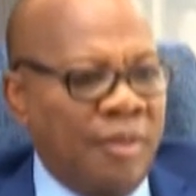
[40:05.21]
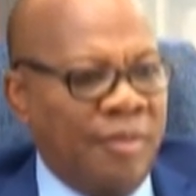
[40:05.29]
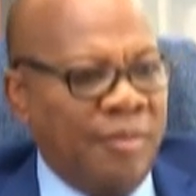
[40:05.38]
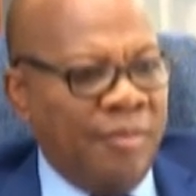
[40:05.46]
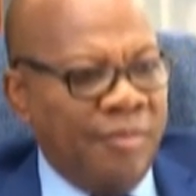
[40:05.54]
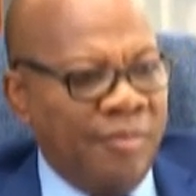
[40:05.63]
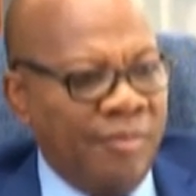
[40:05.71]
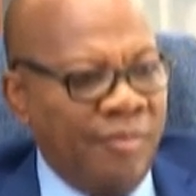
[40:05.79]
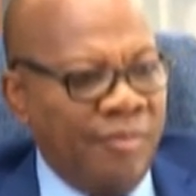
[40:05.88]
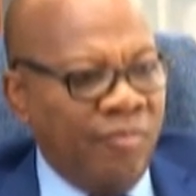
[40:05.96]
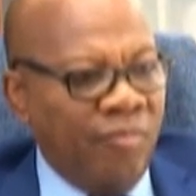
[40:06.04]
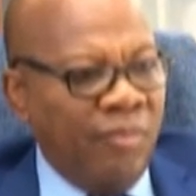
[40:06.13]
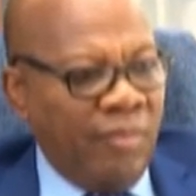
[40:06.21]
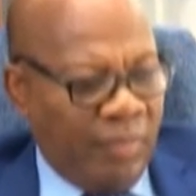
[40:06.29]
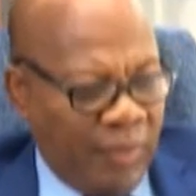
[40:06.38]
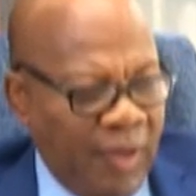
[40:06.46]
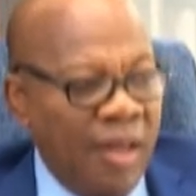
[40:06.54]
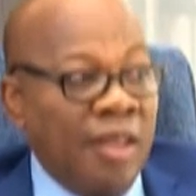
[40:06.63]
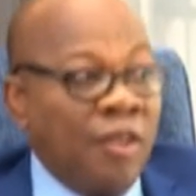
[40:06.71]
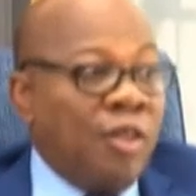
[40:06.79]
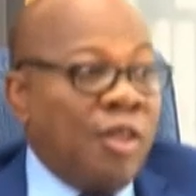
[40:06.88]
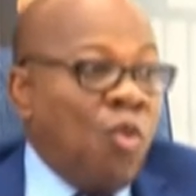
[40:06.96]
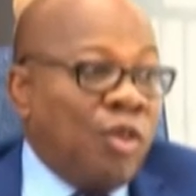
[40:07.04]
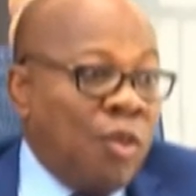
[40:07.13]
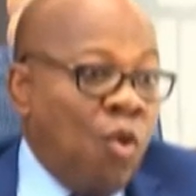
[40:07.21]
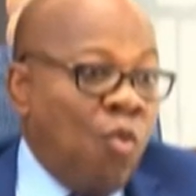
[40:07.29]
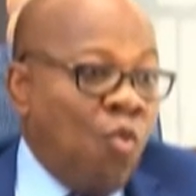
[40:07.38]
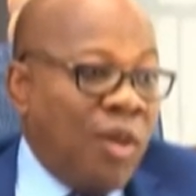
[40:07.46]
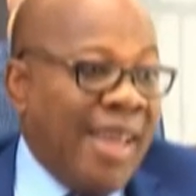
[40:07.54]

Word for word: Mm. The, the, one, the, one,